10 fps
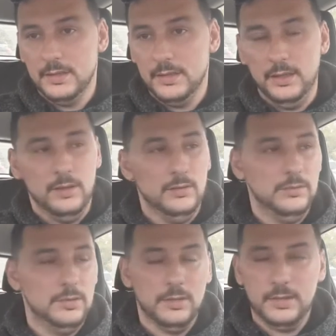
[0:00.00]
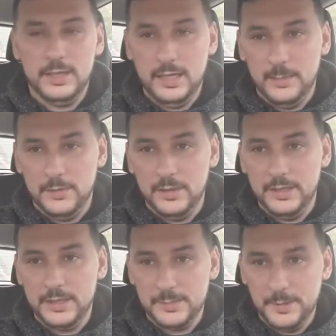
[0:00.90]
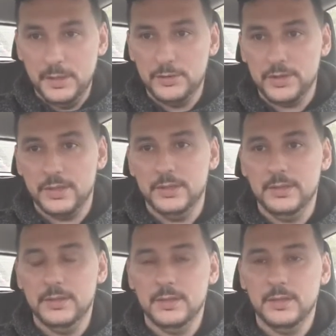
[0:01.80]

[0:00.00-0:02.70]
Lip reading: During the Cambrian explosion,